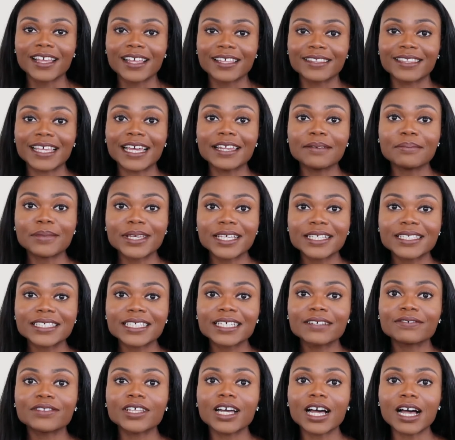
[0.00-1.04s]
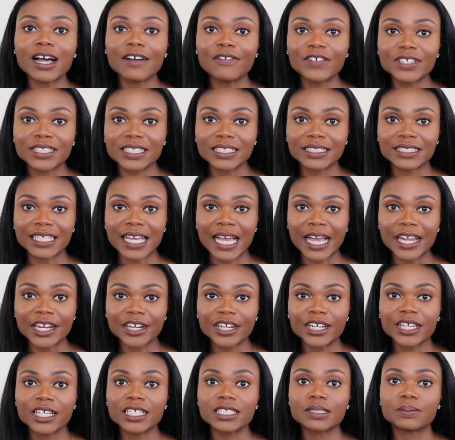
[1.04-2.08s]
That means if the office attire
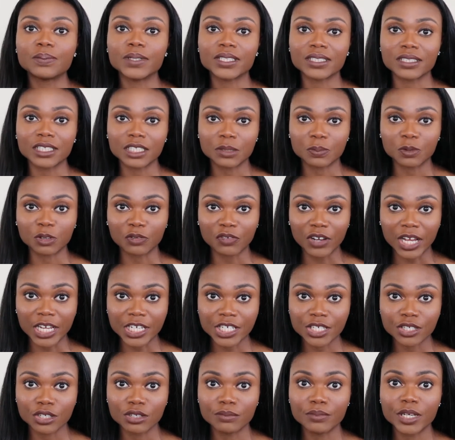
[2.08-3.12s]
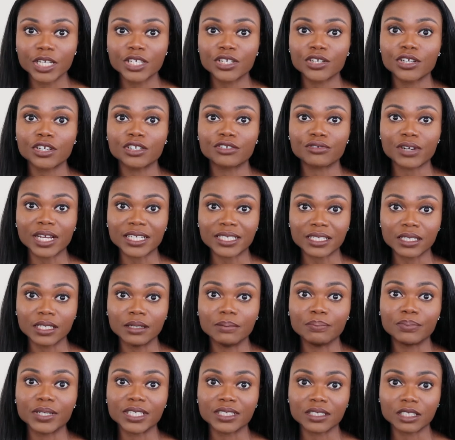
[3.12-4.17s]
is business professional, make sure you're dressing
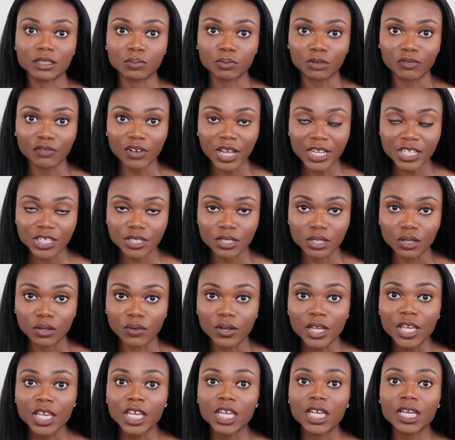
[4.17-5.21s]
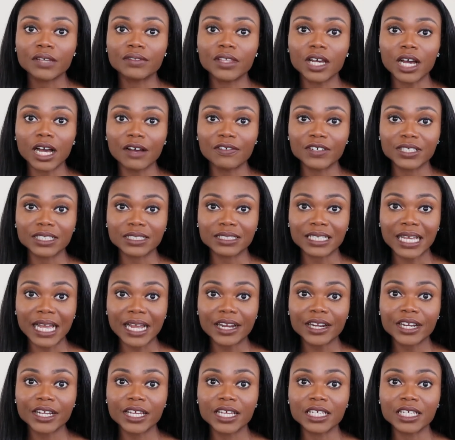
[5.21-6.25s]
in business professional. If the office
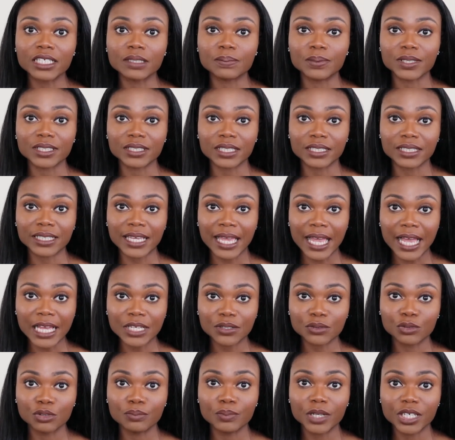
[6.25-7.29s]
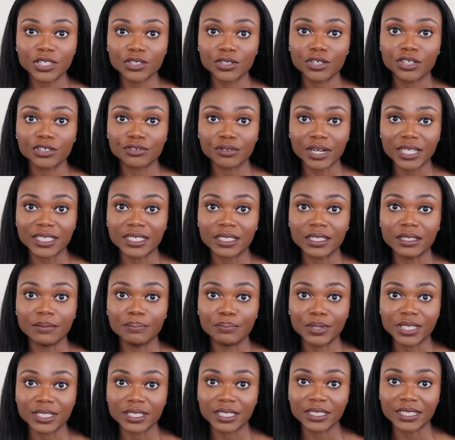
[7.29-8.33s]
attire is business casual, make sure you're dressing in
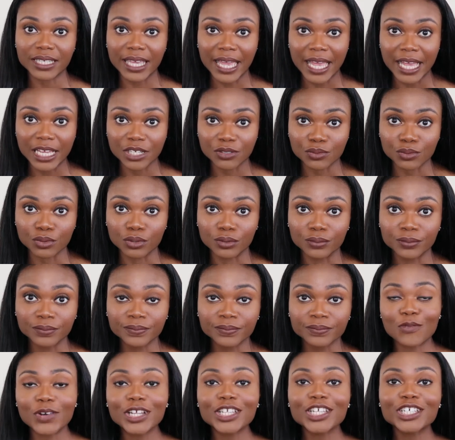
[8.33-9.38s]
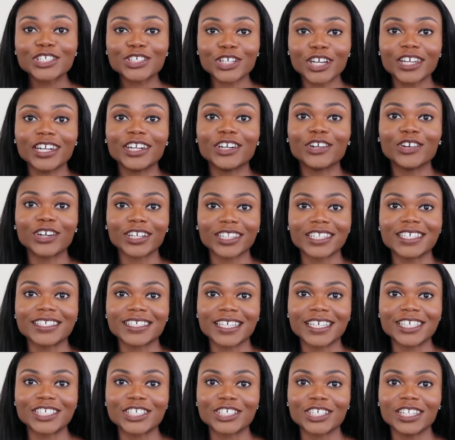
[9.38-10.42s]
business casual. When you join an
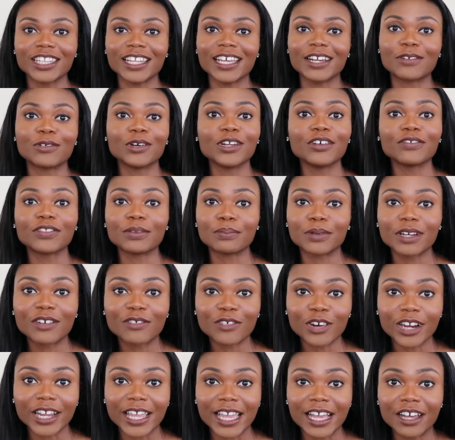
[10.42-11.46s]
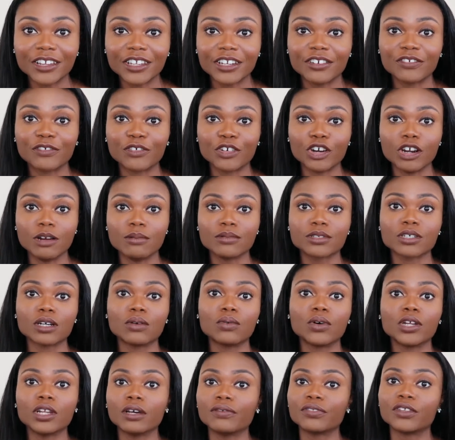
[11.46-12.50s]
organization like one of the Big Four accounting firms or
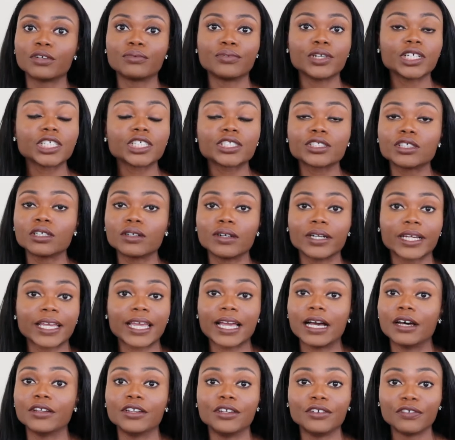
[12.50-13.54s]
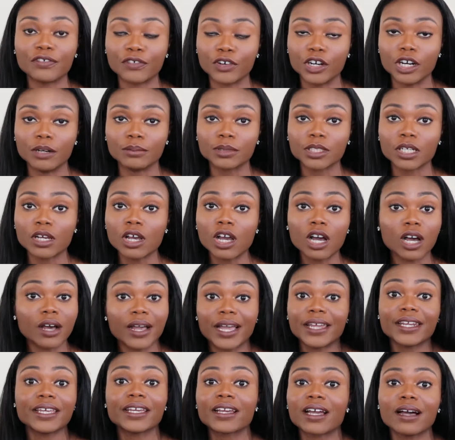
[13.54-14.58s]
one of the regional accounting firms or
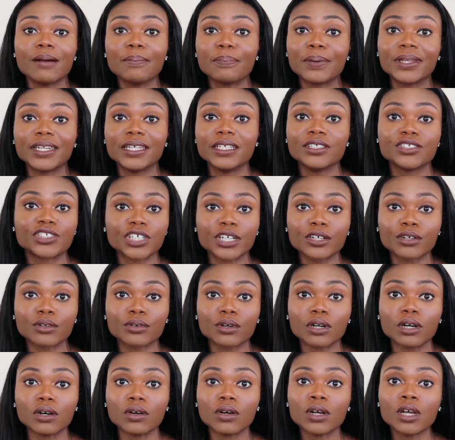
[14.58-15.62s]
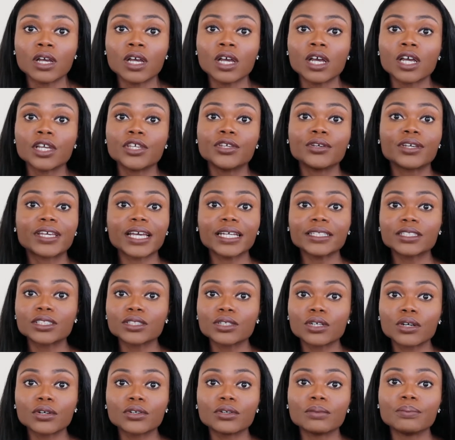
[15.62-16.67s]
any company in general, you get to
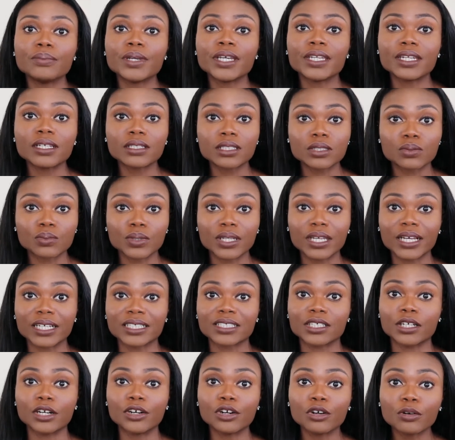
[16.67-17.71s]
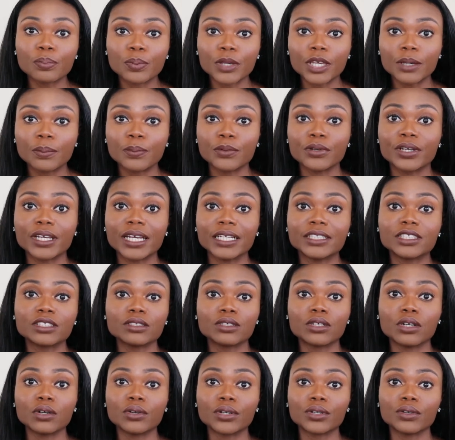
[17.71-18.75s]
go to meetings with external people. You get to
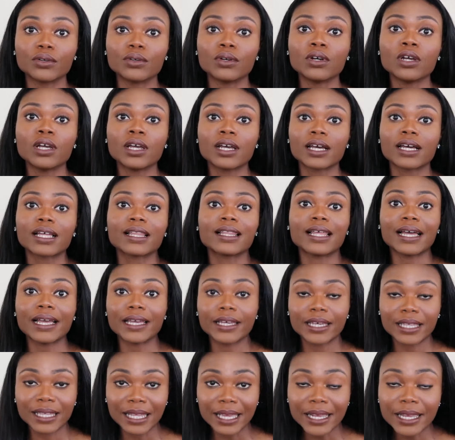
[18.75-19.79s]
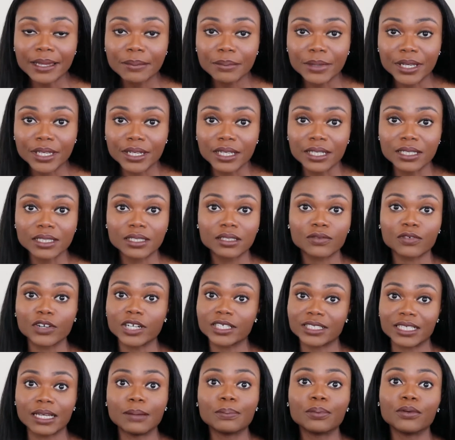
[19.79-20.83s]
go to client meetings, for
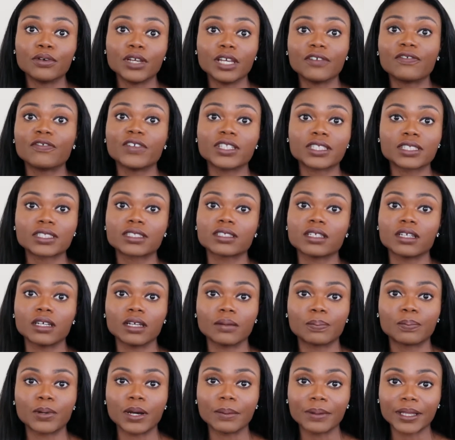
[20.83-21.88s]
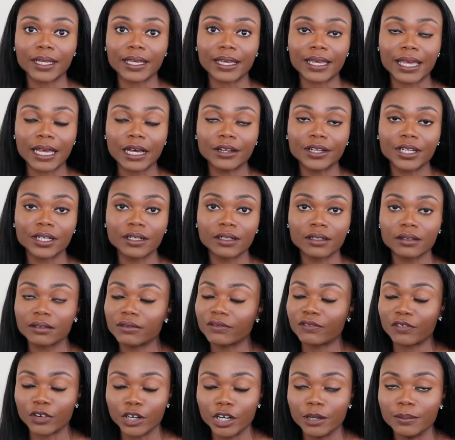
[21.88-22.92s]
example, if it's a public accounting
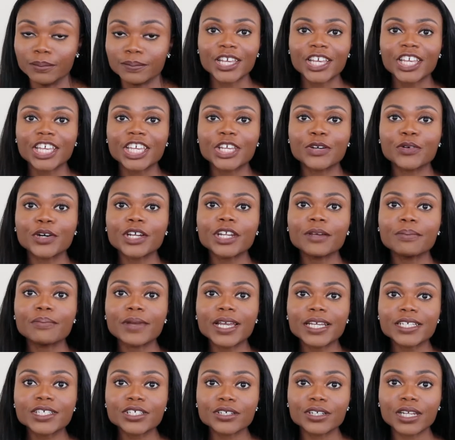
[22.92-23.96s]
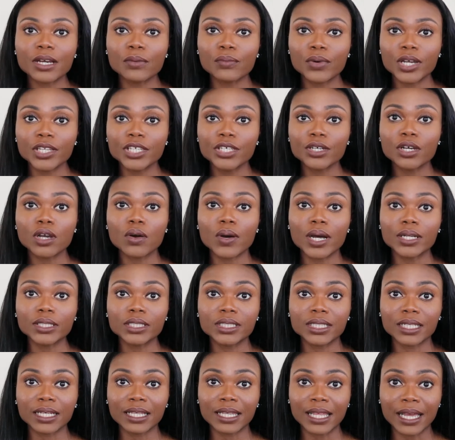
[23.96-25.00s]
firm. You want to make sure that when you go out
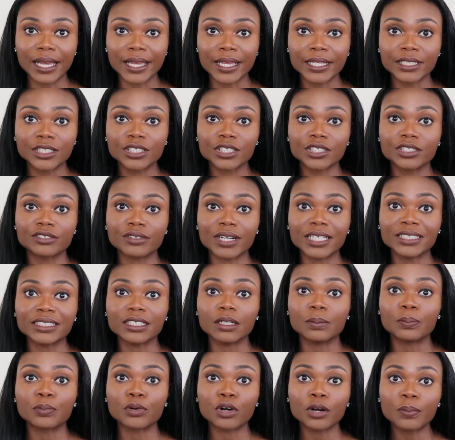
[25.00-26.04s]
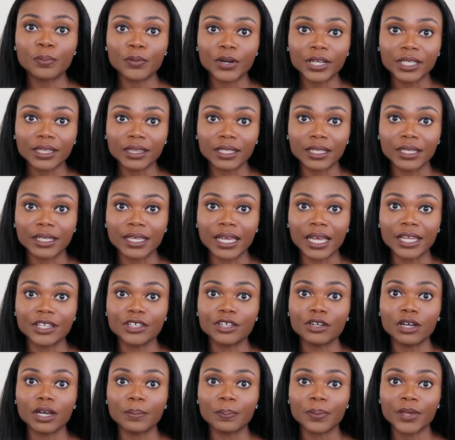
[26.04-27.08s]
to the client, you're dressed appropriately and
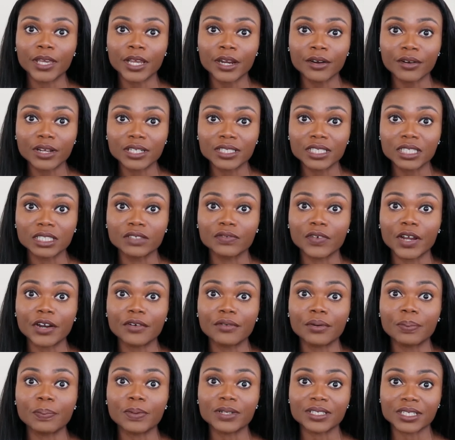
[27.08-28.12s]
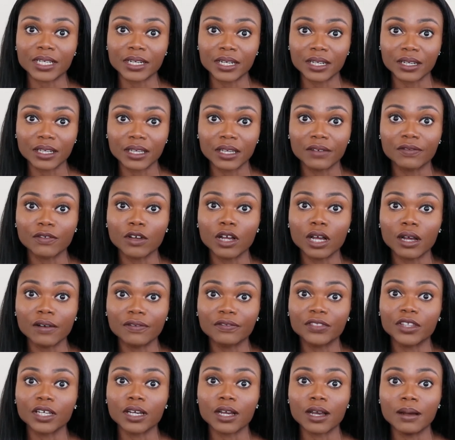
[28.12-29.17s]
your appearance is very representative
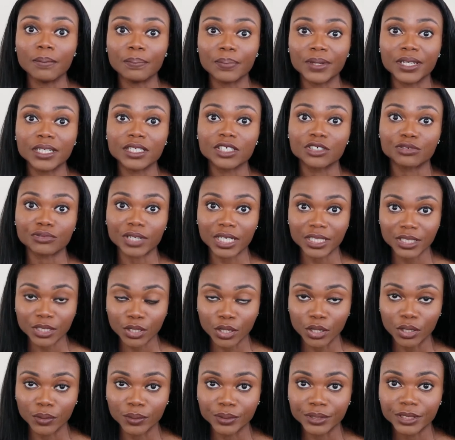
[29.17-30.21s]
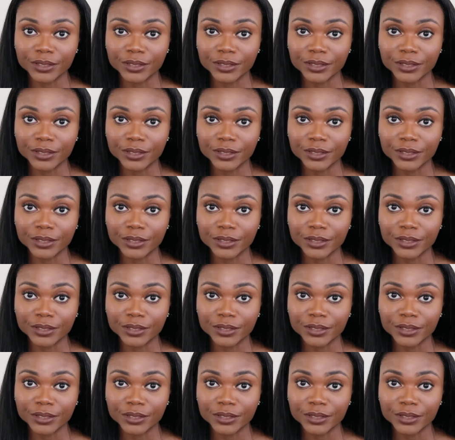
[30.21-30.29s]
of the company's dress code.